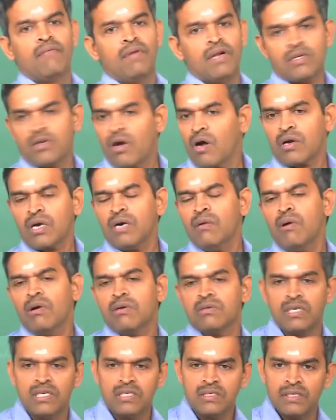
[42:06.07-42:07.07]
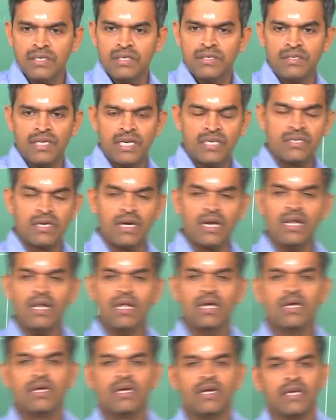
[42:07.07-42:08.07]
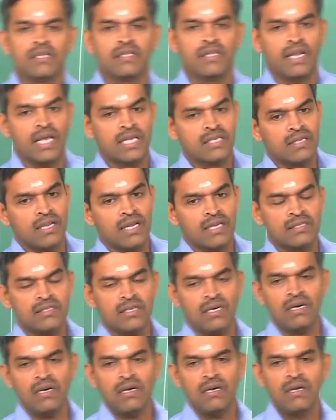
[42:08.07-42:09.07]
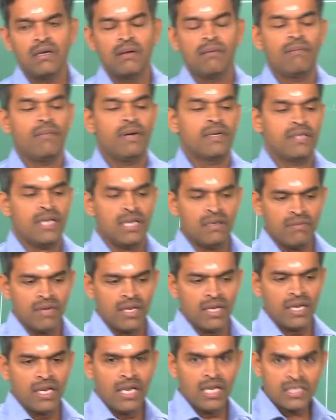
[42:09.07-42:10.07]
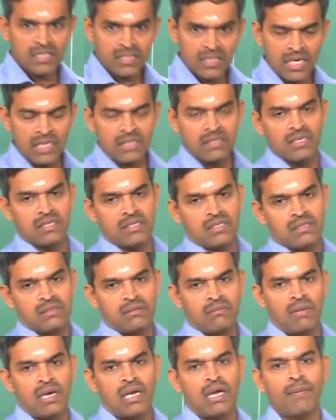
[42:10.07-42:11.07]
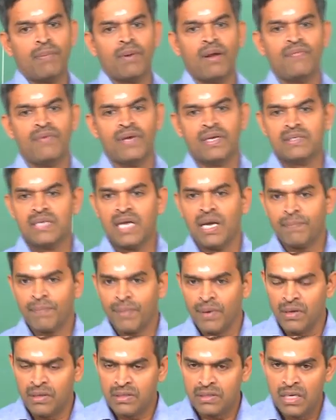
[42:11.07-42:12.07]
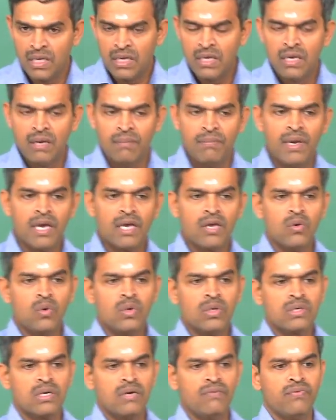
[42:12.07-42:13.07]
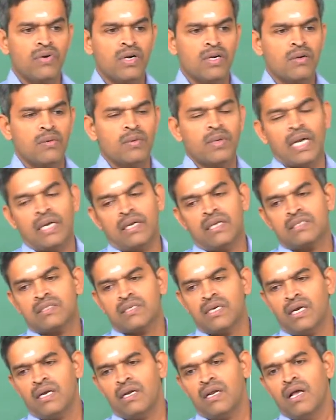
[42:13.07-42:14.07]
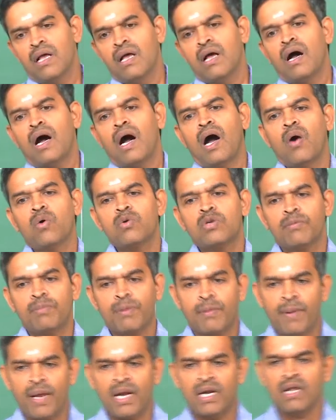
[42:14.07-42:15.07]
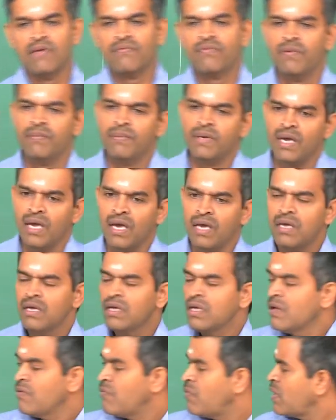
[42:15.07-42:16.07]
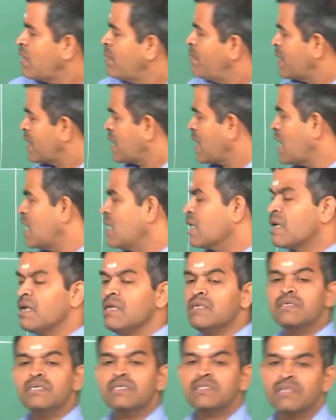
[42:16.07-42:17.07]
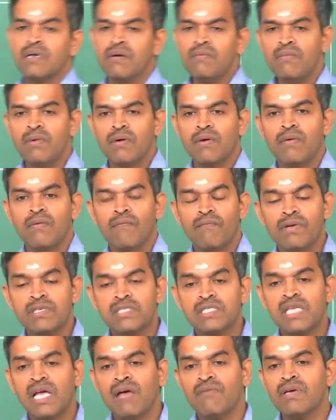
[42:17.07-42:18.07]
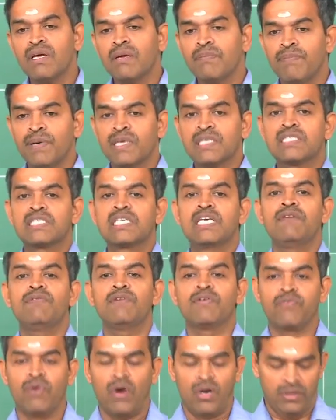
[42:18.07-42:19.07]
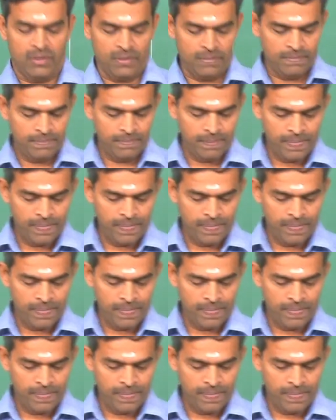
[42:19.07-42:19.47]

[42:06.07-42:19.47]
We will talk about this in detail in the next lecture, but then we will illustrate this by couple of examples, make you comfortable to understand how to prepare an FMEA for a mechanical system which is having a perceived fault.